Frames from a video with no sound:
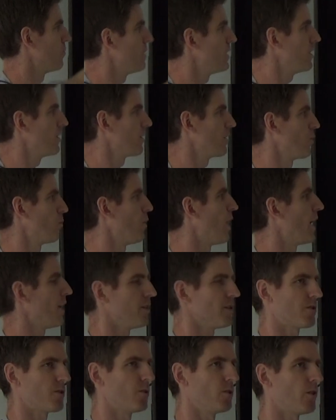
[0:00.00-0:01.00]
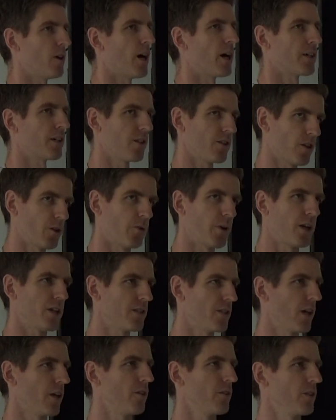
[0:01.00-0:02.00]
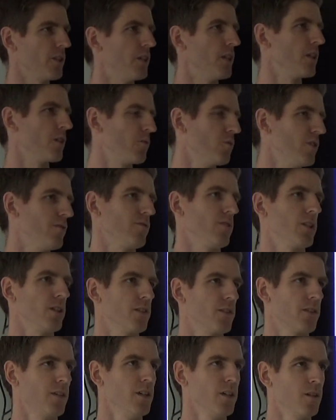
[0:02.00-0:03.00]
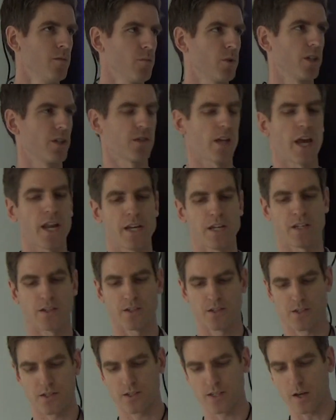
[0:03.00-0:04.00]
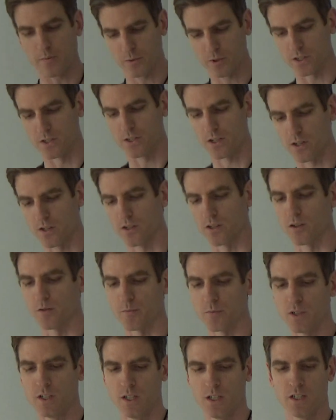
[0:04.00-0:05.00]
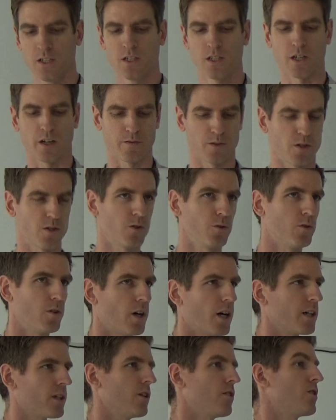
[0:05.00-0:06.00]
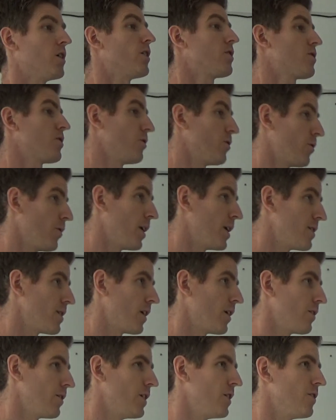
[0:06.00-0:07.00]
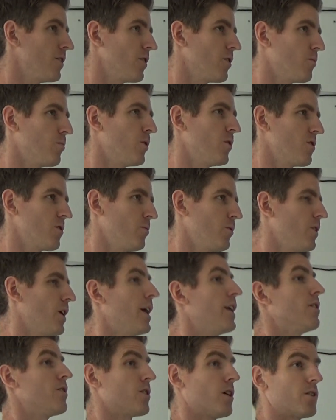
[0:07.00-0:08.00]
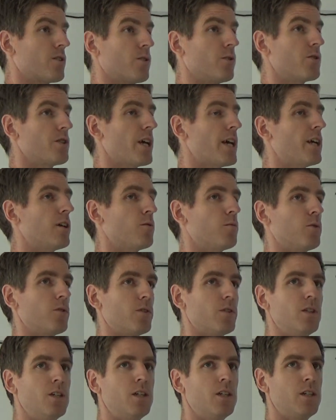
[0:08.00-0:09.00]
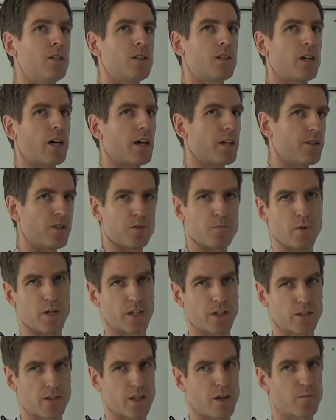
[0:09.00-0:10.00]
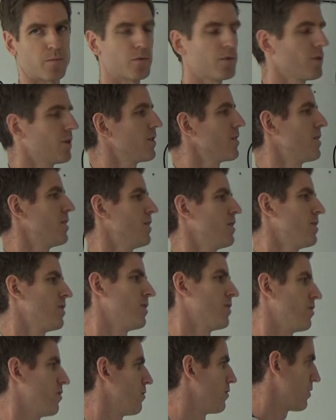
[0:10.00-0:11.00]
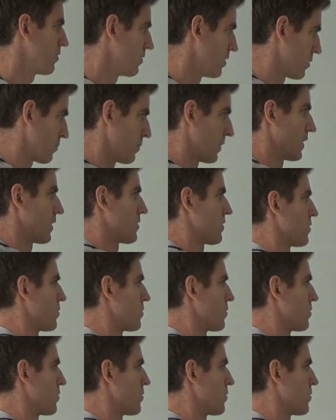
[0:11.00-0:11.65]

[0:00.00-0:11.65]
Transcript: immediately why the pseudo-arc is hereditarily equivalent, because any subcontinuum of the pseudo-arc is also hereditarily decomposable and is also chainable, just because the